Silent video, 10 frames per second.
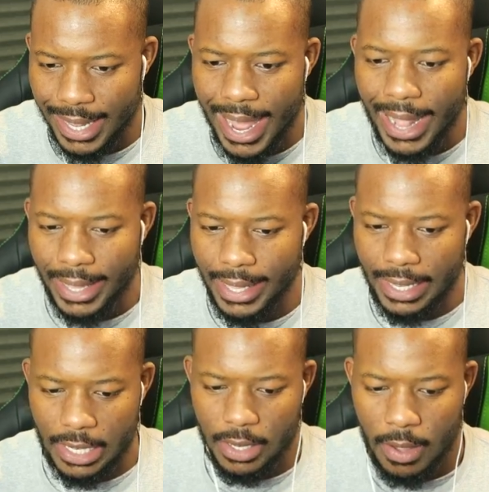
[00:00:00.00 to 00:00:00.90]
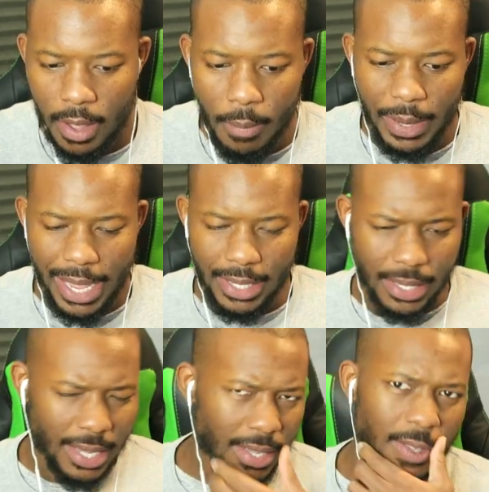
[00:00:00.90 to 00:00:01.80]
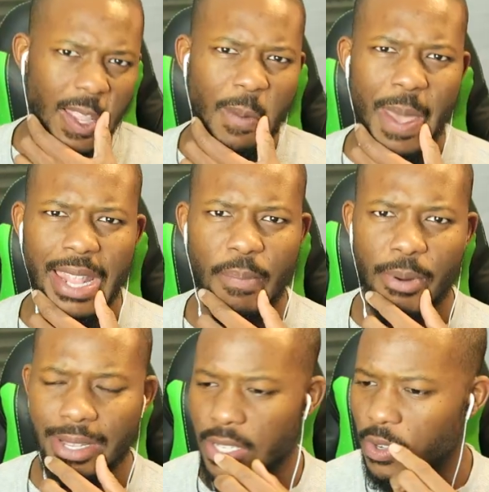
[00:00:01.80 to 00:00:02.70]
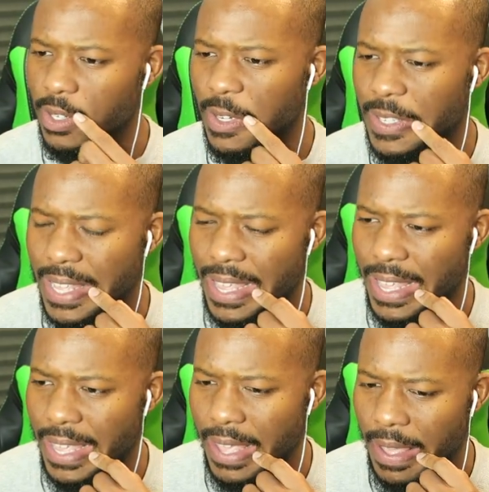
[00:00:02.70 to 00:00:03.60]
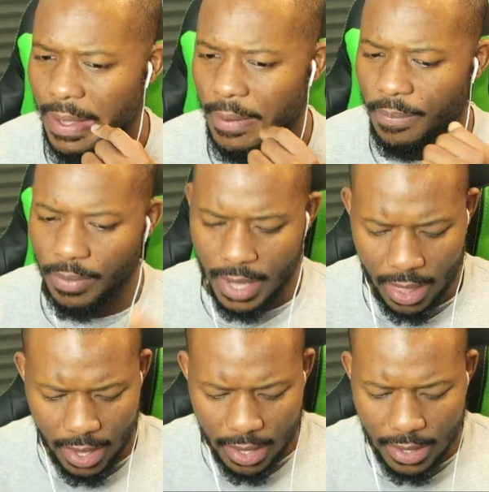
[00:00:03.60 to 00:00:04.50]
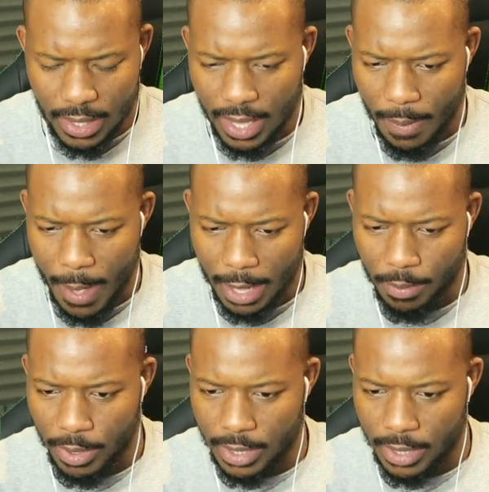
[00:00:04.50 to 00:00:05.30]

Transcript: get out of this place. Is this the abandoned prison or is this the... I think this is the abandoned